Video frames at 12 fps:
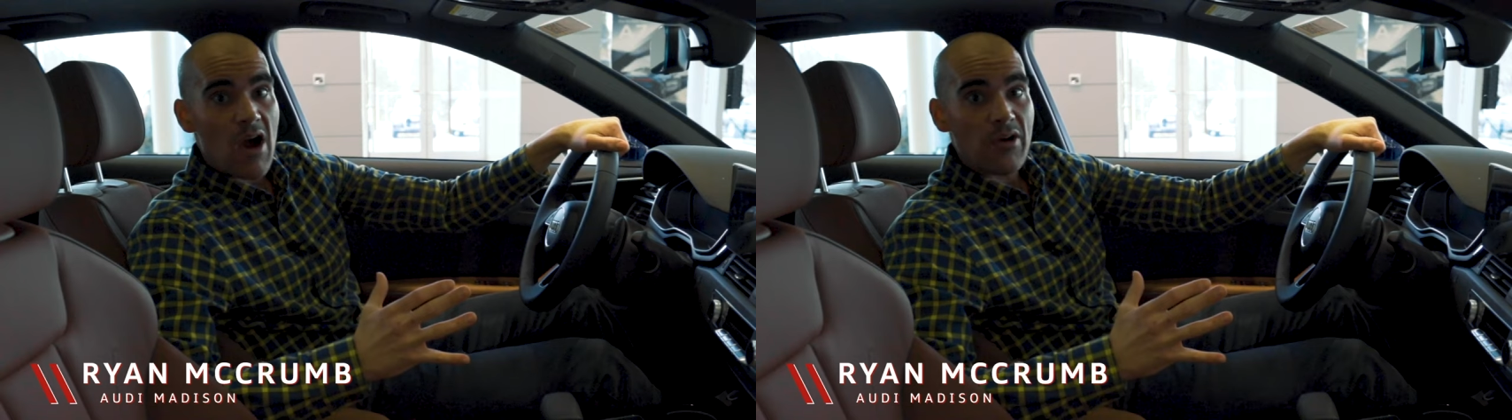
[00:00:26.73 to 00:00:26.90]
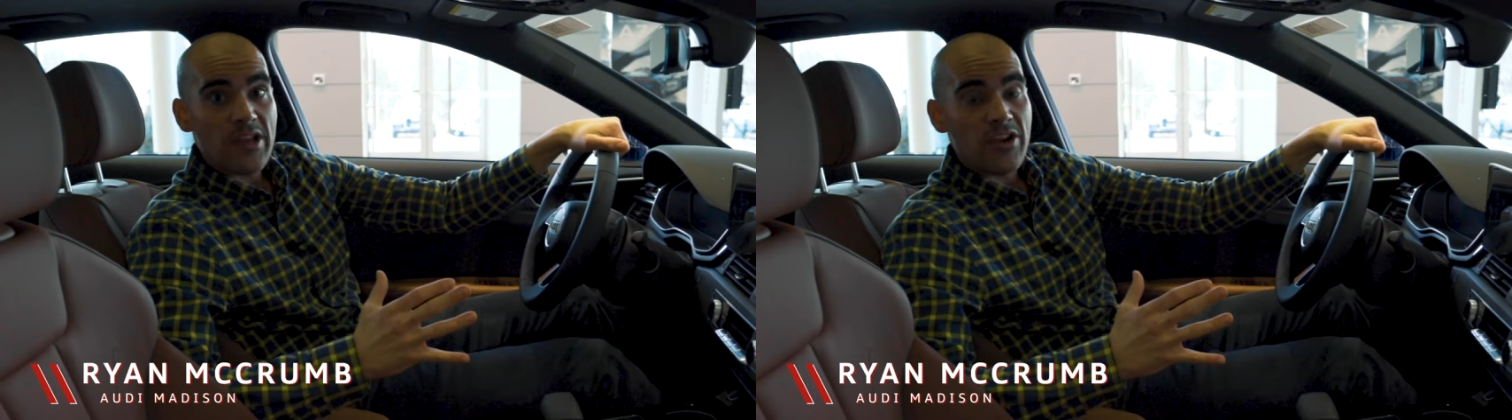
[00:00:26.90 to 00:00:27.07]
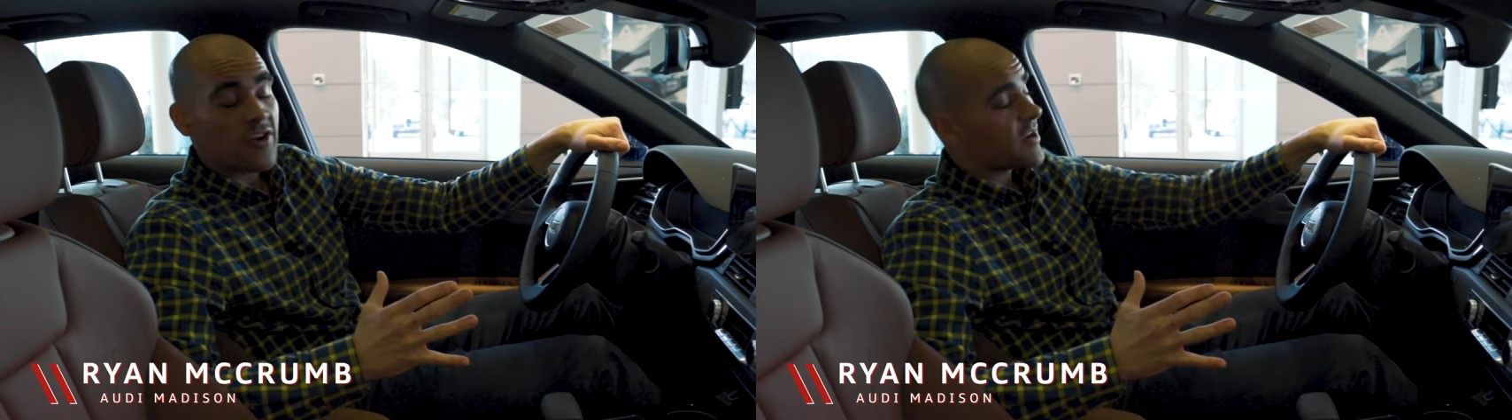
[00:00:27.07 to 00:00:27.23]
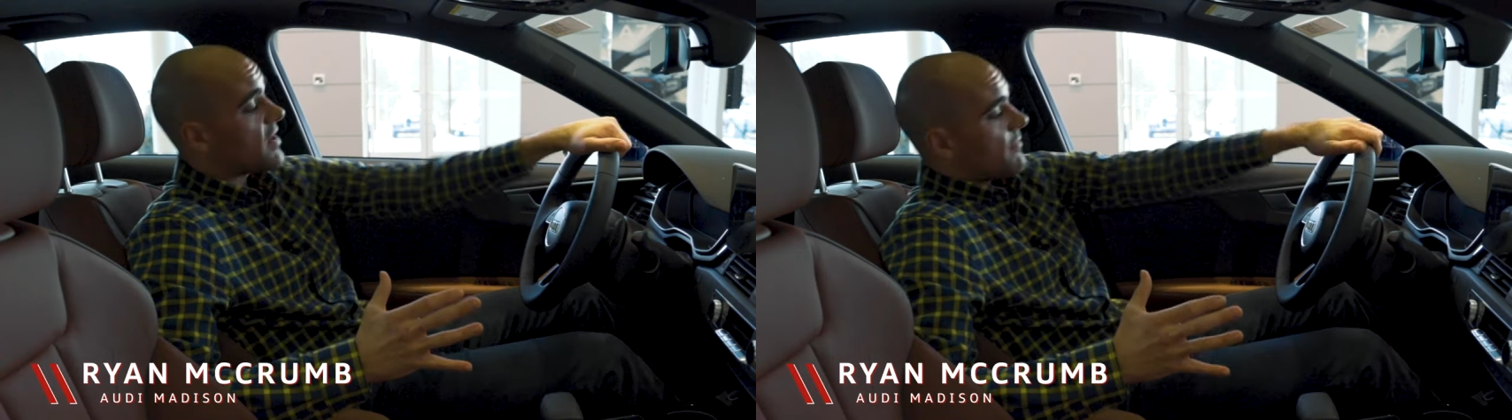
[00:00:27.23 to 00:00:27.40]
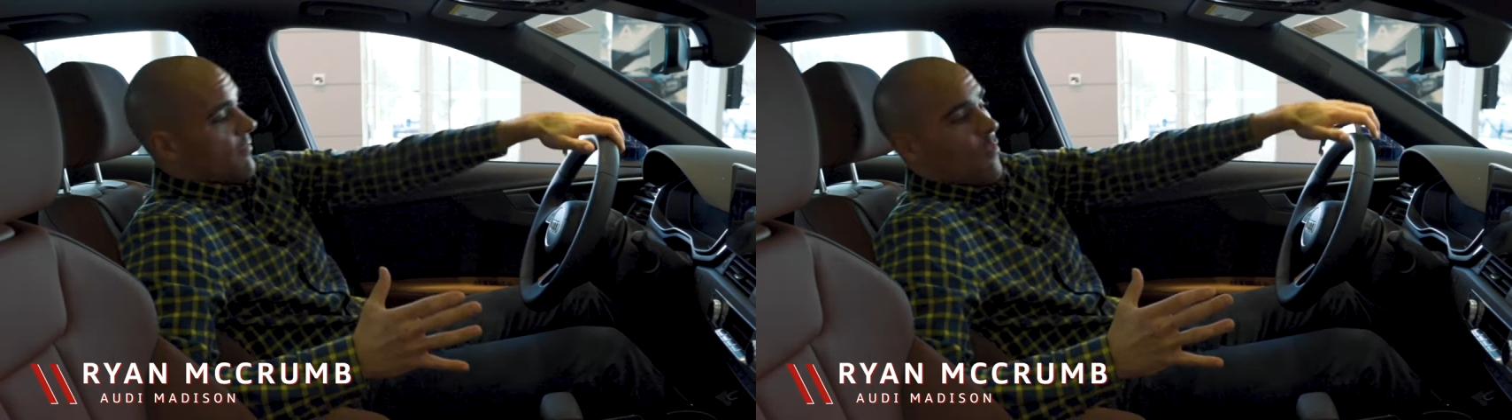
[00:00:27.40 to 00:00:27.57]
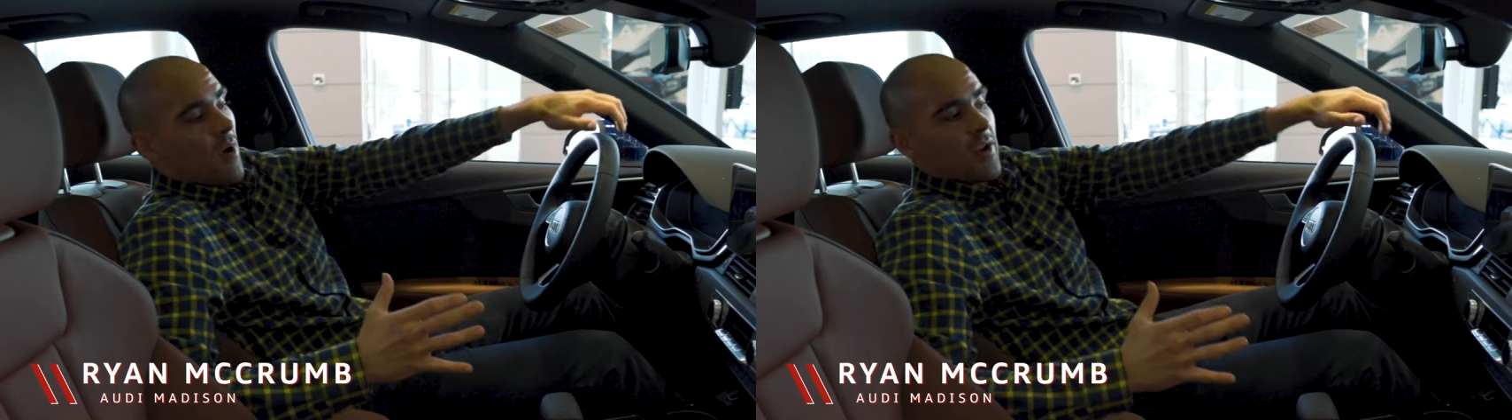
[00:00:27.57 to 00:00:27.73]
Audi, you're
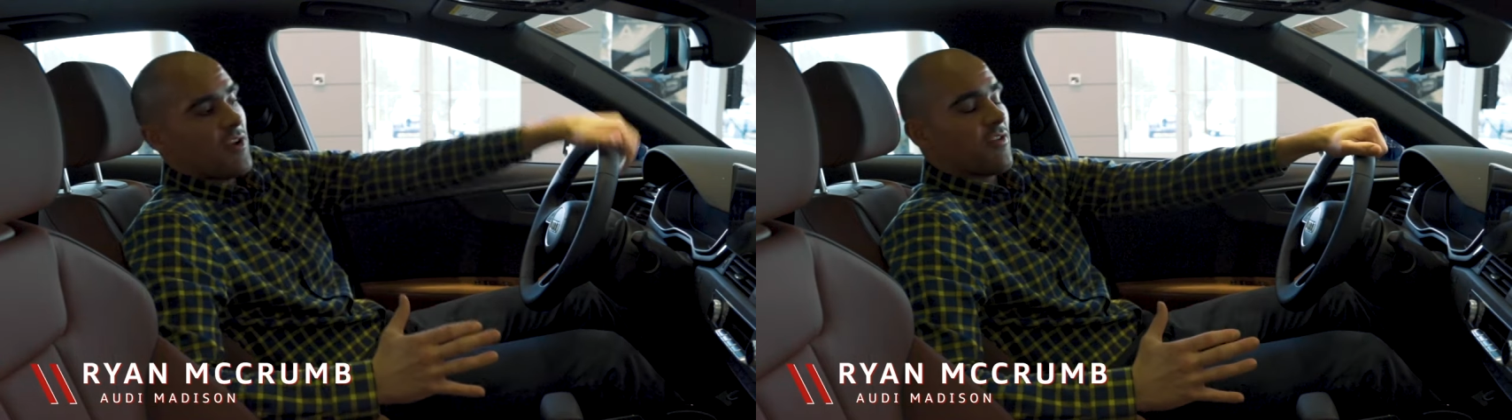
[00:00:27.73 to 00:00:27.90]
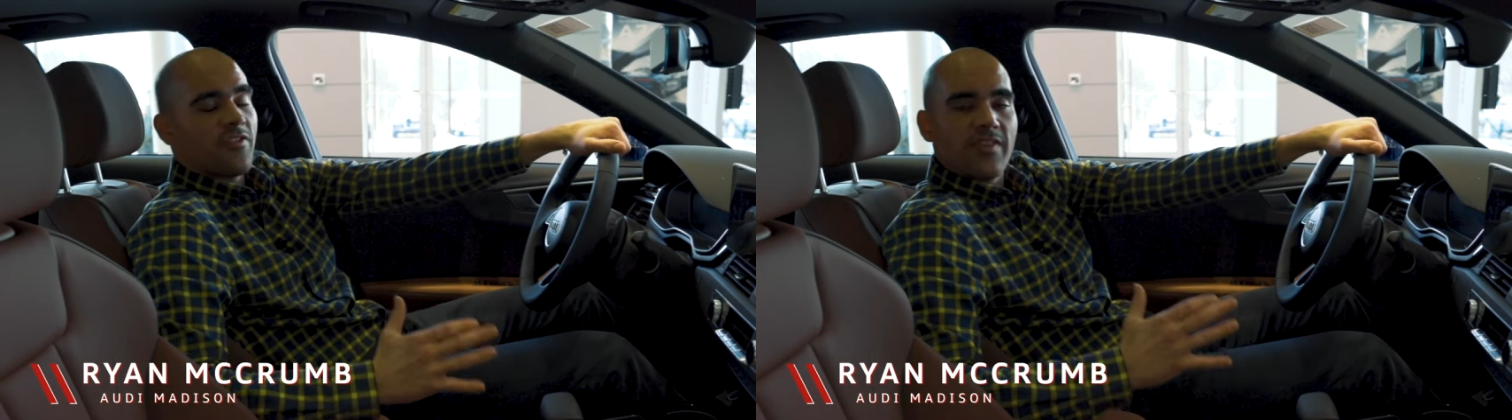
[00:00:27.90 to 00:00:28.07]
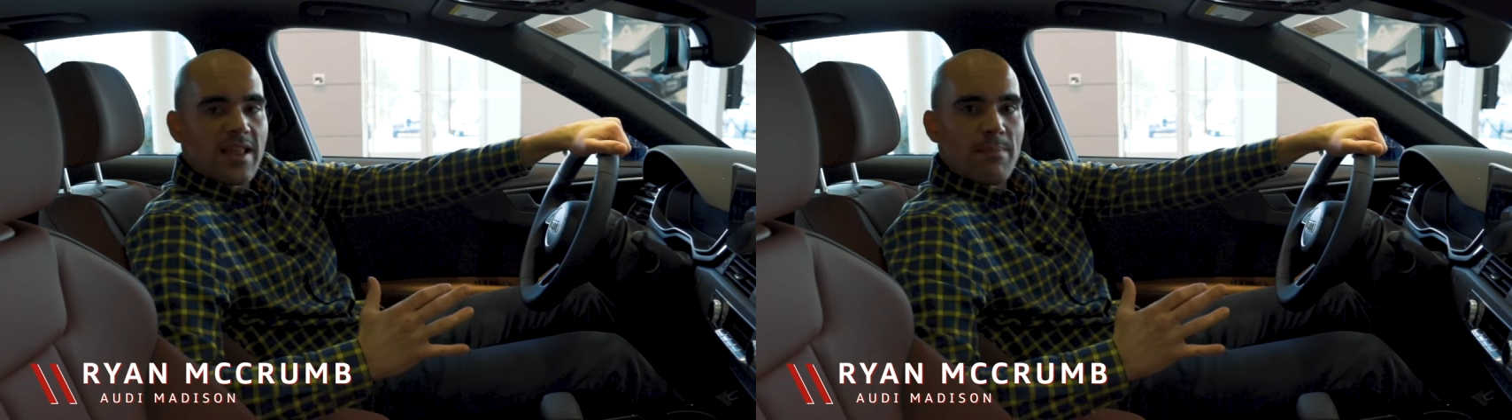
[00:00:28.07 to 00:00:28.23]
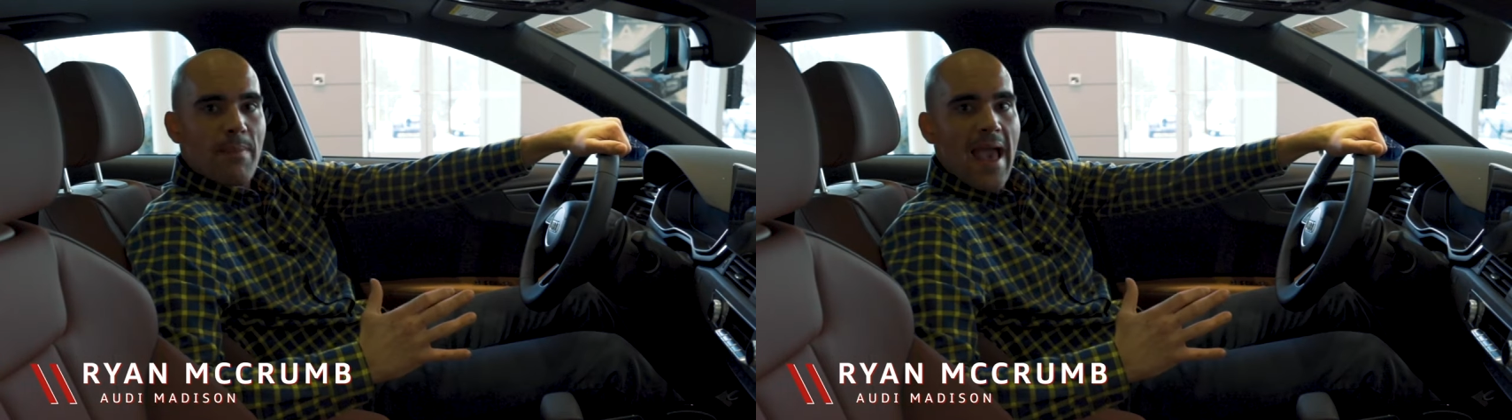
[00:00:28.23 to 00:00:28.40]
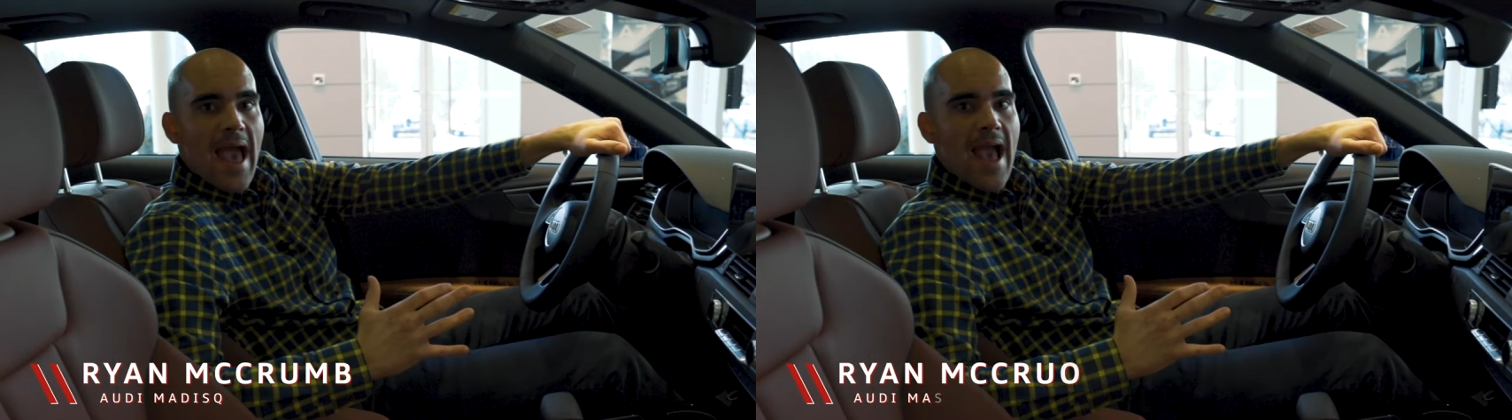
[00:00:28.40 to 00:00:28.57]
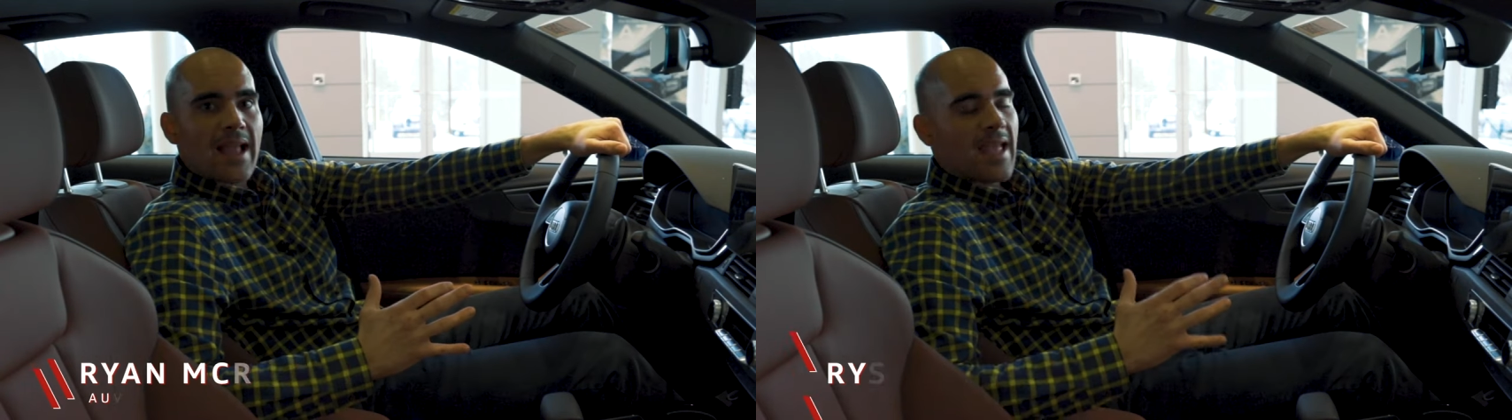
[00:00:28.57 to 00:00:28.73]
gonna want your seat
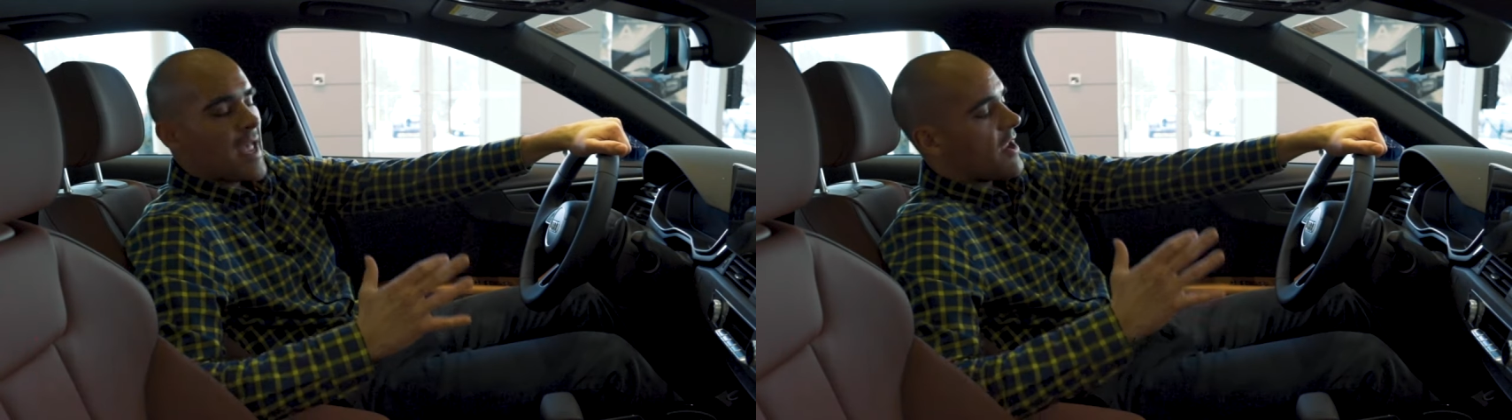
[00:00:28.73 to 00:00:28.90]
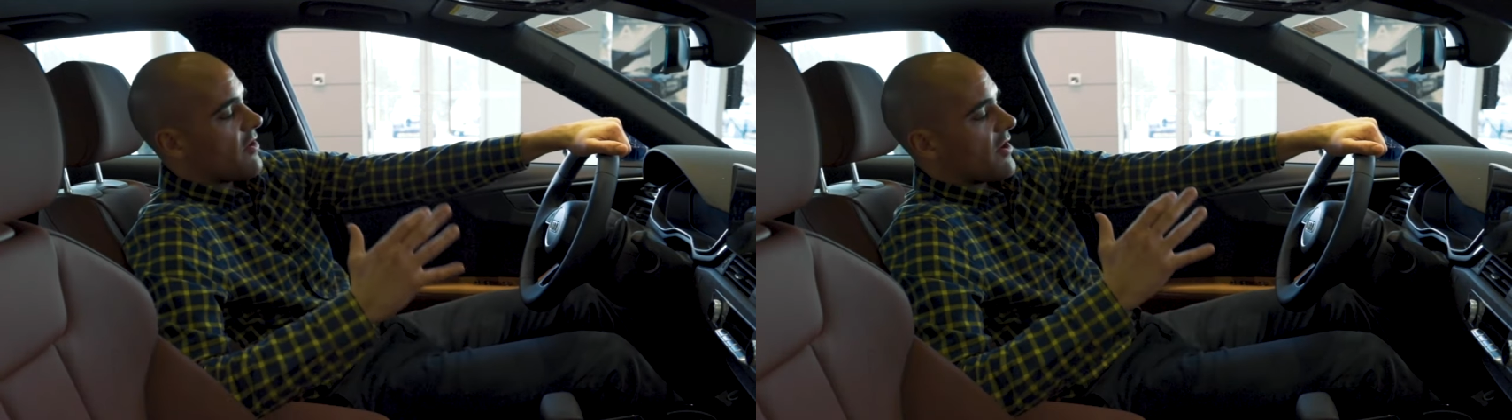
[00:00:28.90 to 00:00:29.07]
back,